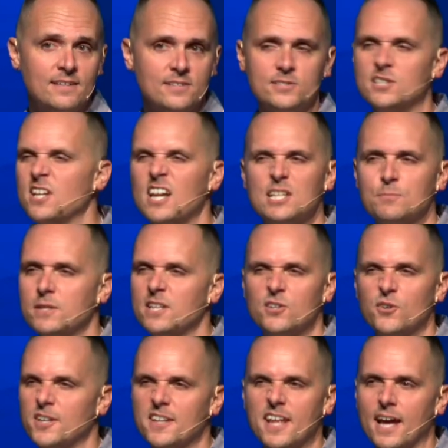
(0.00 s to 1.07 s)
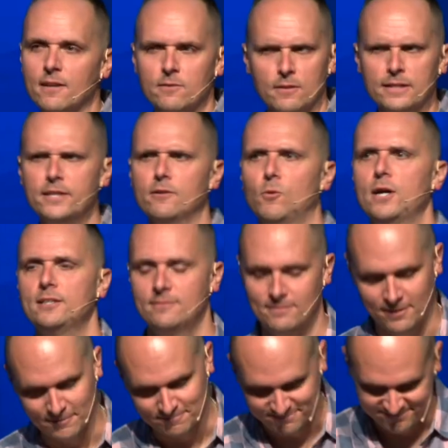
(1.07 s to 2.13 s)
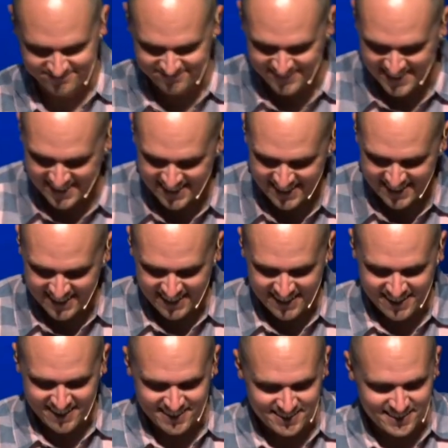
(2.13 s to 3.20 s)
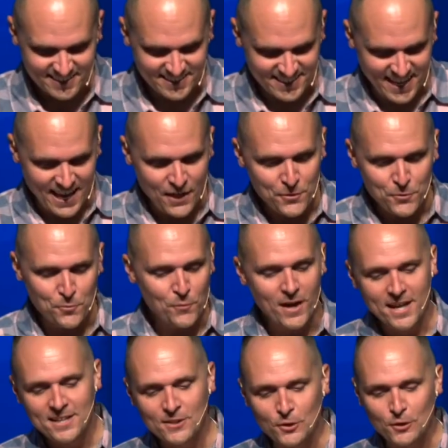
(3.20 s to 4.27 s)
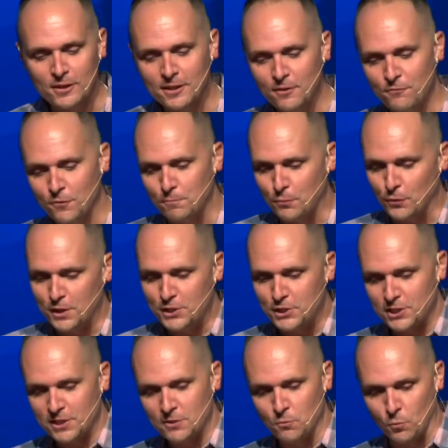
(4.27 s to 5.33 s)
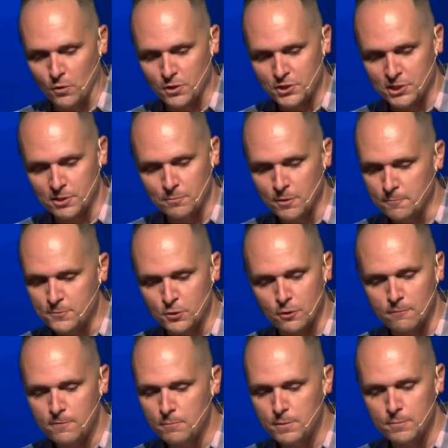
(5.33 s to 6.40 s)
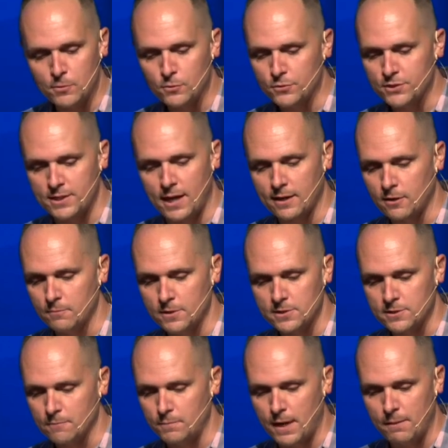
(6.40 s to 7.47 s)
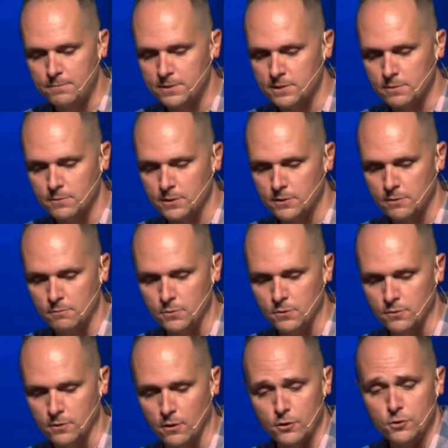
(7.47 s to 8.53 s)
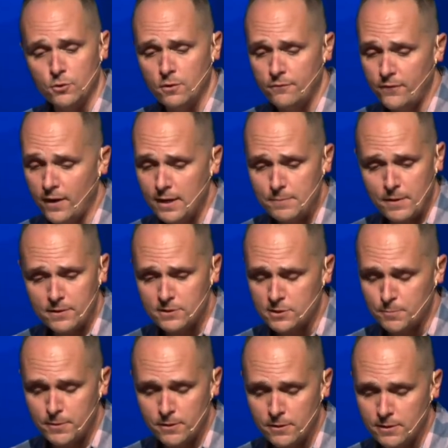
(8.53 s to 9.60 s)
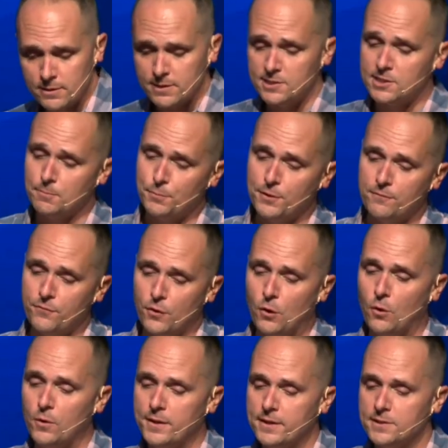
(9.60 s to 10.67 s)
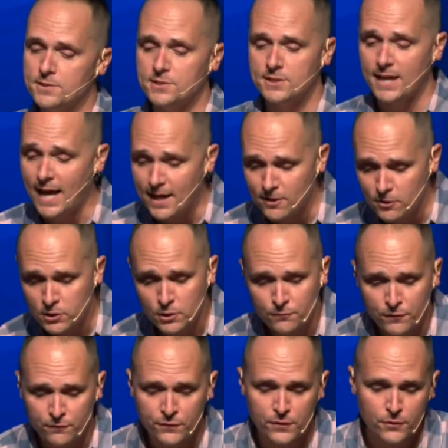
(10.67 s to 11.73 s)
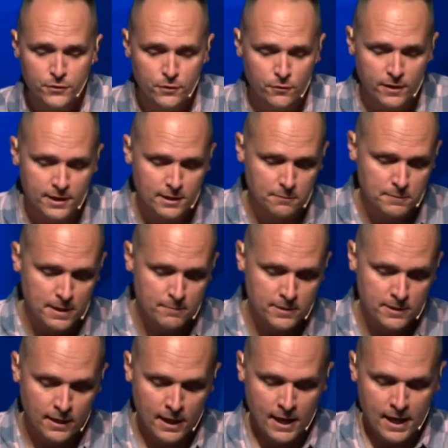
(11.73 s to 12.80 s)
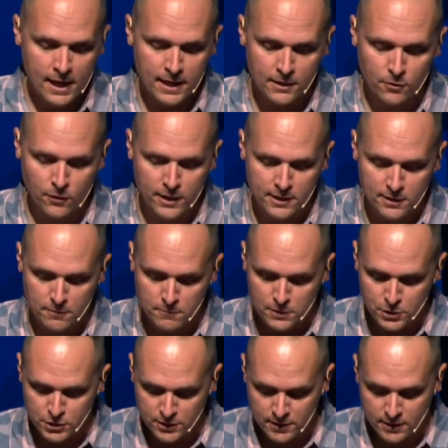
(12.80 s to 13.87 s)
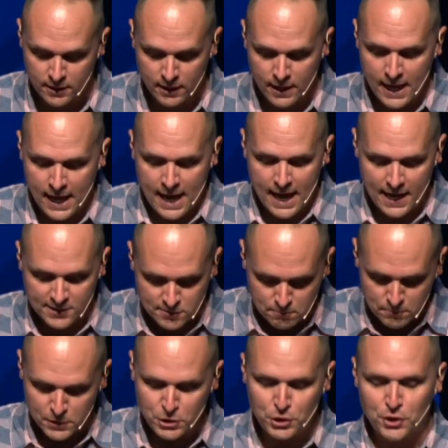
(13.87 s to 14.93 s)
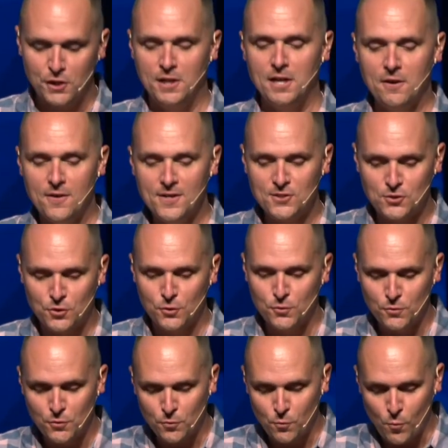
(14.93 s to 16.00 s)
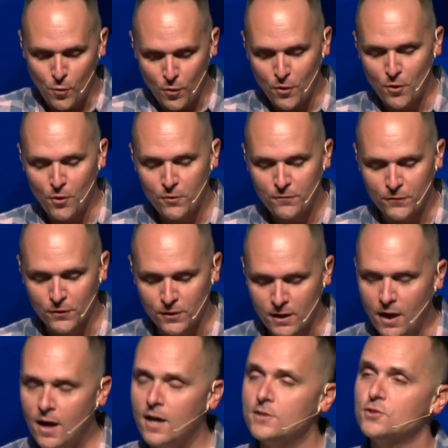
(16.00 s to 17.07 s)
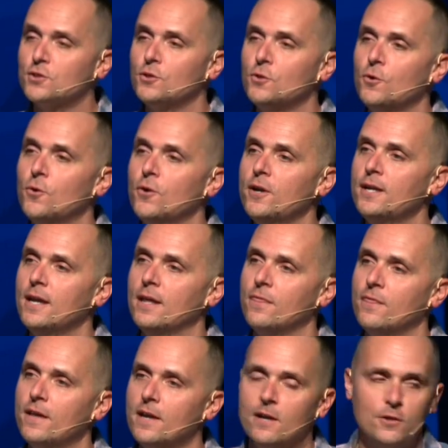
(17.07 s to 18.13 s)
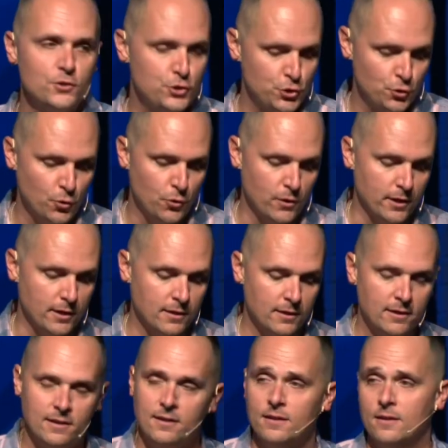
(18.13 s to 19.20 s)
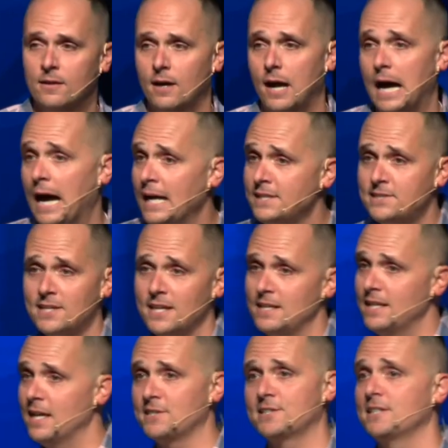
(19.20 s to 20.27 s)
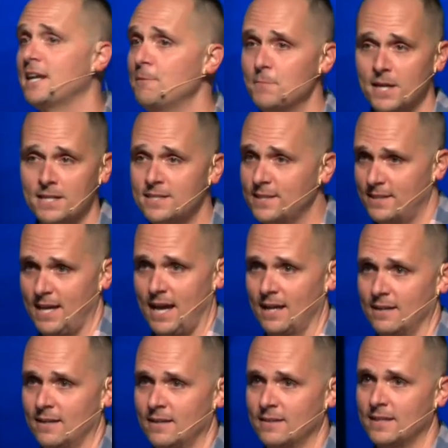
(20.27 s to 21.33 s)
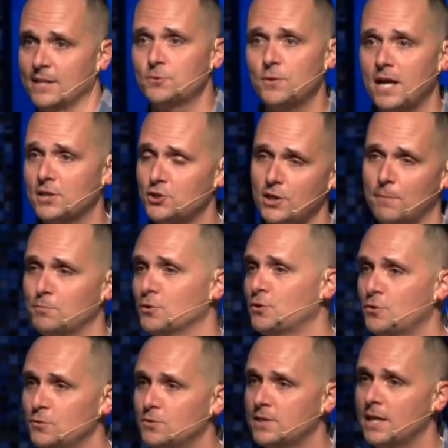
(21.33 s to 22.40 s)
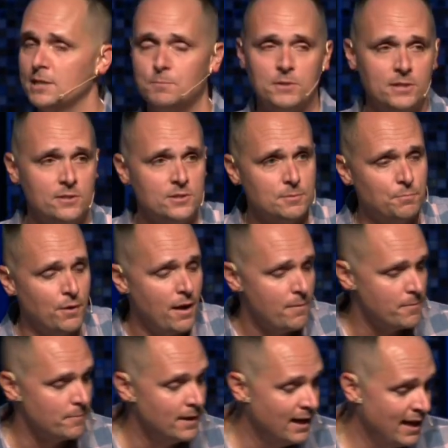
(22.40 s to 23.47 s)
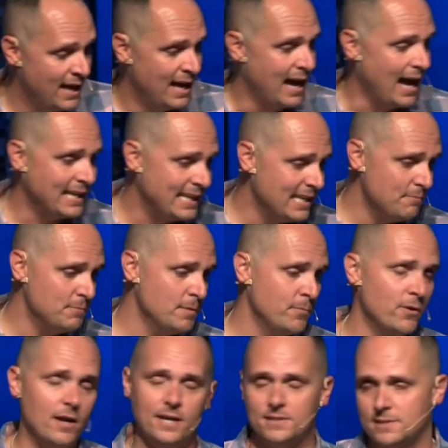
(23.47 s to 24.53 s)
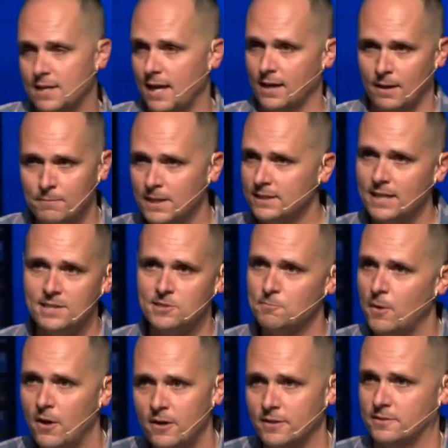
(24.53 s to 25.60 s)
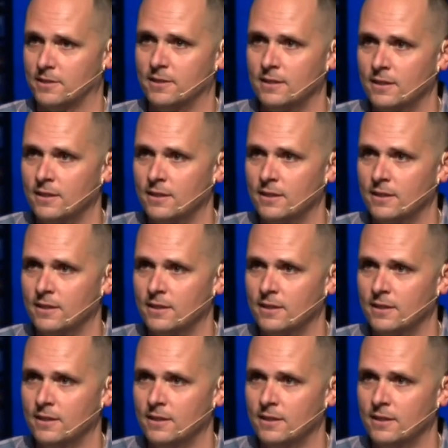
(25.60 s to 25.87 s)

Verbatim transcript: See, not as many agree to that. Leader, what? No gather regularly for preaching and worship, observe the biblical sacraments of baptism and communion, are unified by the Spirit, disciplined for holiness, scattered to fulfill the Great Commandment and Great Commission as missionaries to the world for God's glory and their joy. I say yes and amen to that. That's what Acts chapter 2 says, but here's the problem I can't memorize that, I'm not that smart.